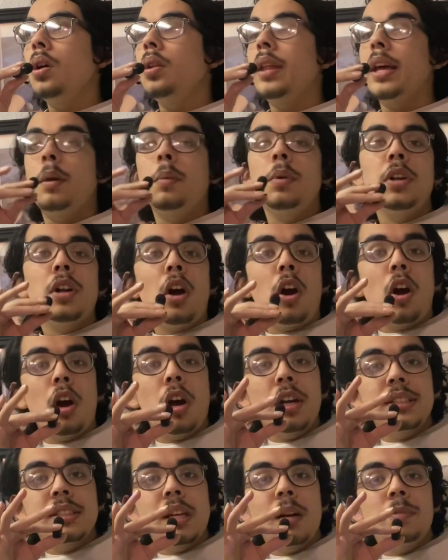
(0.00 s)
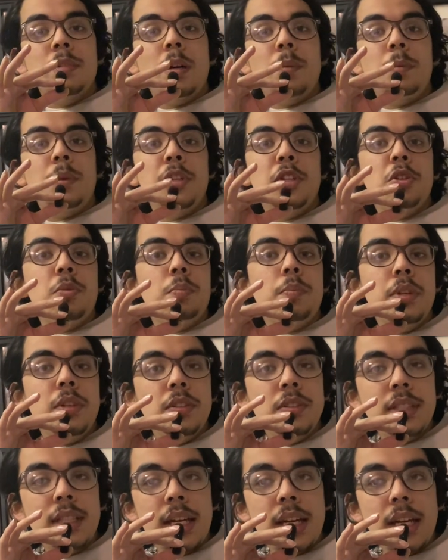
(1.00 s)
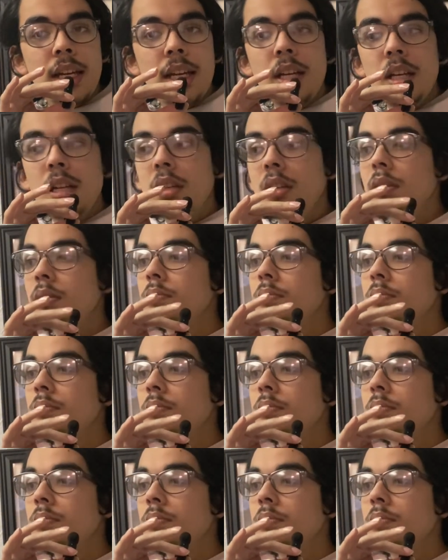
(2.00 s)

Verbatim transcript: like when artists comes out with new music,